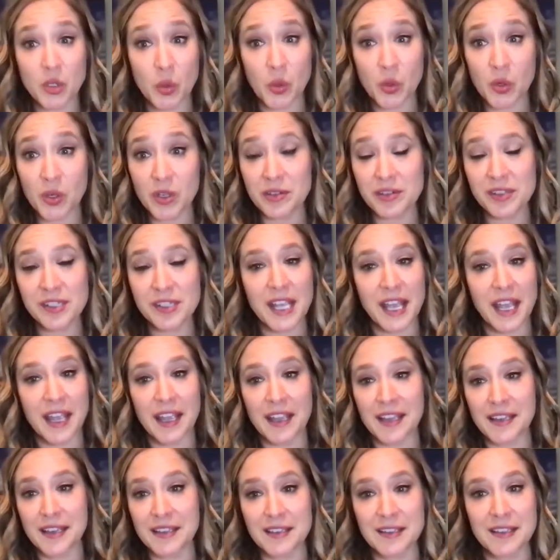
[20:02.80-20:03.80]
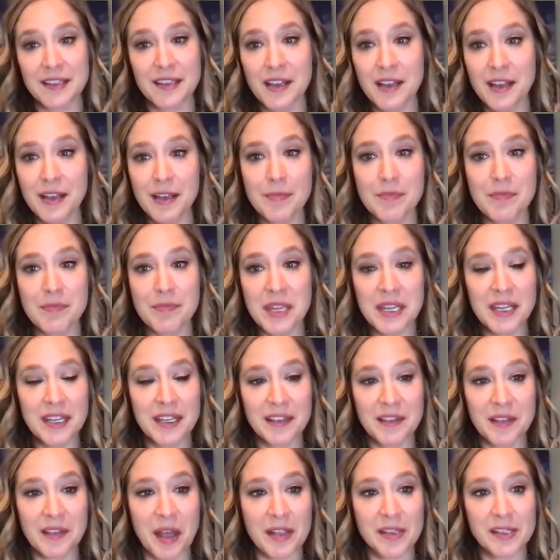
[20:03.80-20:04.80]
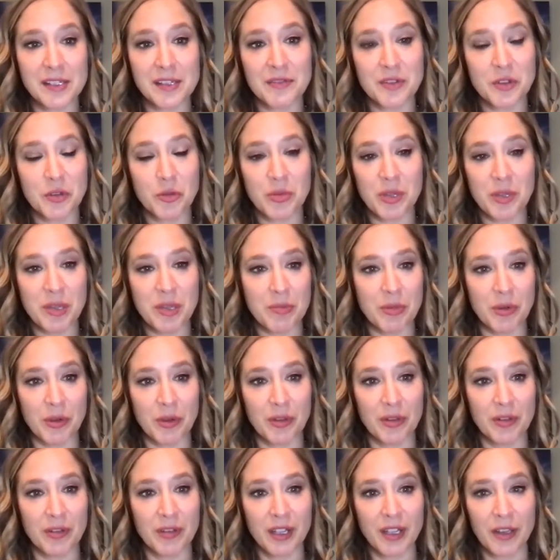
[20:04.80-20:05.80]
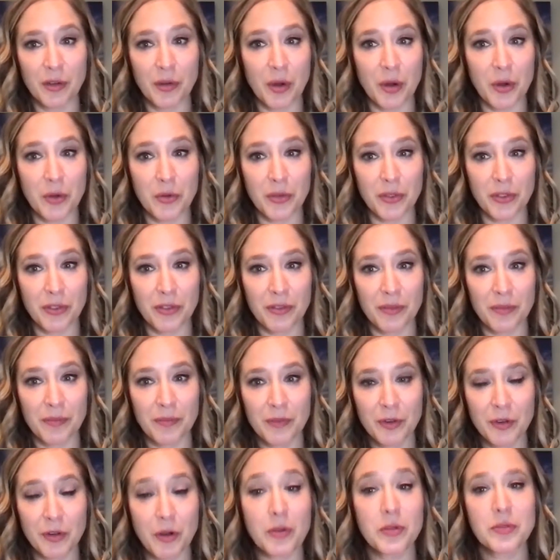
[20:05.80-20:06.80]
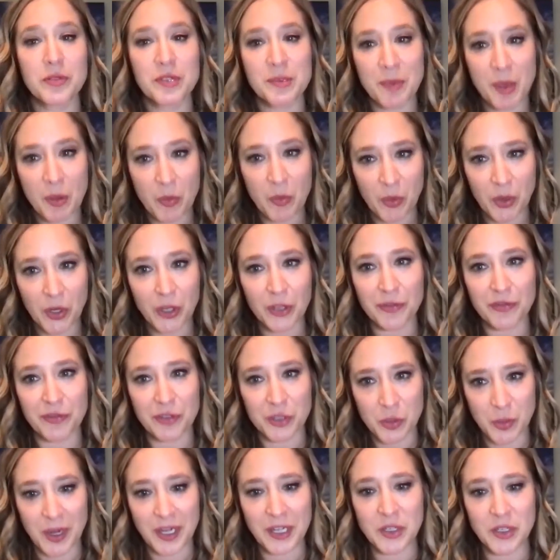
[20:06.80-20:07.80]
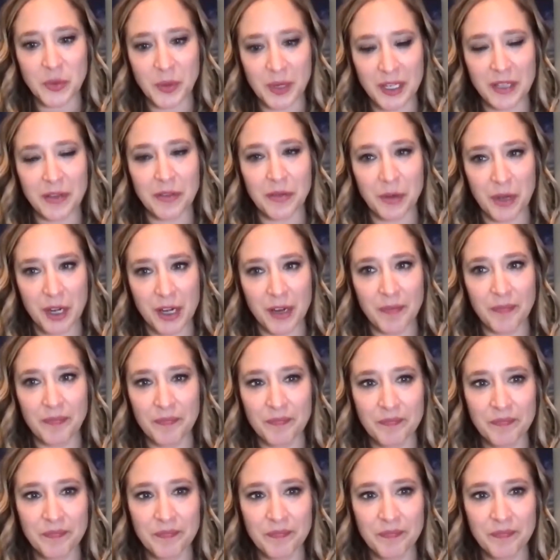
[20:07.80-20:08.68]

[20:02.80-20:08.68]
doors and meeting lots of new people and growth growth was my word for 2023